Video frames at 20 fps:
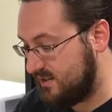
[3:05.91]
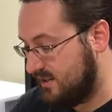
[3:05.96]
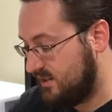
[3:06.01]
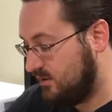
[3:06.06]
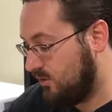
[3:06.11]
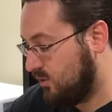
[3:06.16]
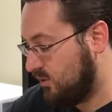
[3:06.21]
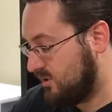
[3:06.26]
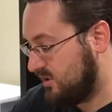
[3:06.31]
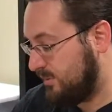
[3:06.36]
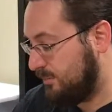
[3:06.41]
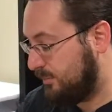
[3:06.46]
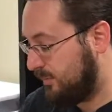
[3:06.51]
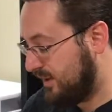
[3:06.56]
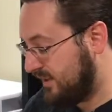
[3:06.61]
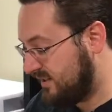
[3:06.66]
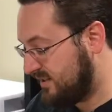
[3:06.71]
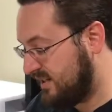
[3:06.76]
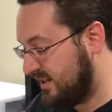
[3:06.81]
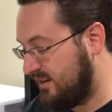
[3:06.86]
and of course it
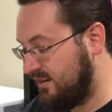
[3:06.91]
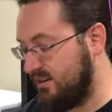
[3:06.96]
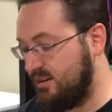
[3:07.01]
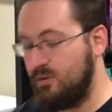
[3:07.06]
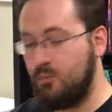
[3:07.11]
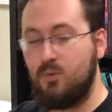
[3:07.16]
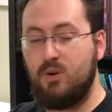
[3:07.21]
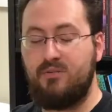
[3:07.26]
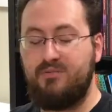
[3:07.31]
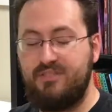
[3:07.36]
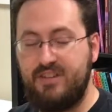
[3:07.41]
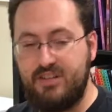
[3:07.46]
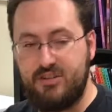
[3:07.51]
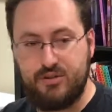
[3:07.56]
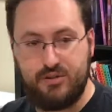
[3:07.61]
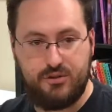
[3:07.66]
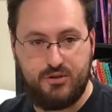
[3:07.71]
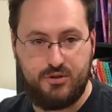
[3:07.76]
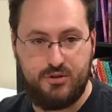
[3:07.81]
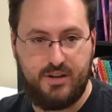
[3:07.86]
breaks down into what
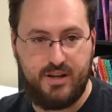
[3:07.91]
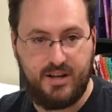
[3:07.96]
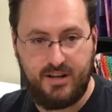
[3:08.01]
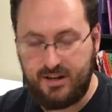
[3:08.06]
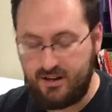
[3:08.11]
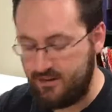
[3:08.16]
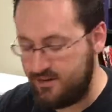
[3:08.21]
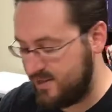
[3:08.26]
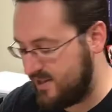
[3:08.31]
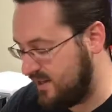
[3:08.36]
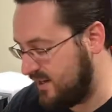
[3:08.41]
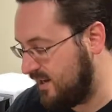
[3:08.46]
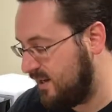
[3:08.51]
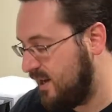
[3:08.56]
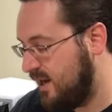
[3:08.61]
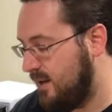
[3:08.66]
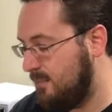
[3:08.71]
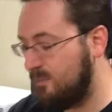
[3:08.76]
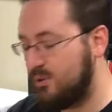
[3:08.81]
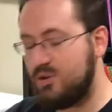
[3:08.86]
features you get and everything.
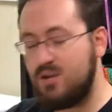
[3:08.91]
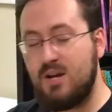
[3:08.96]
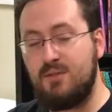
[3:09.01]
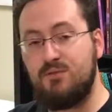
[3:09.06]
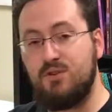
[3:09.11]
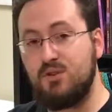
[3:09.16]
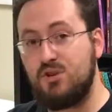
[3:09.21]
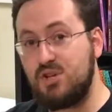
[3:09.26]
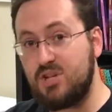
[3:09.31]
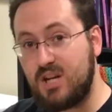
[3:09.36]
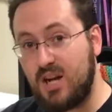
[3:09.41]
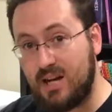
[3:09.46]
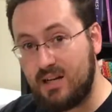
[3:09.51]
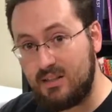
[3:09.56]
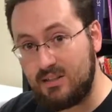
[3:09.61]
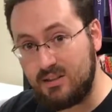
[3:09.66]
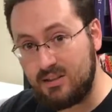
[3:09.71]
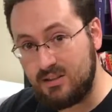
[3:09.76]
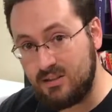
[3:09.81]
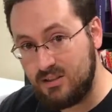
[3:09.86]
But you have your
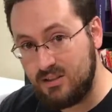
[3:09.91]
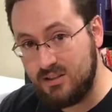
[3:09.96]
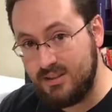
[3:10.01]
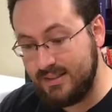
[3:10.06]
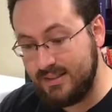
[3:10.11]
scholar,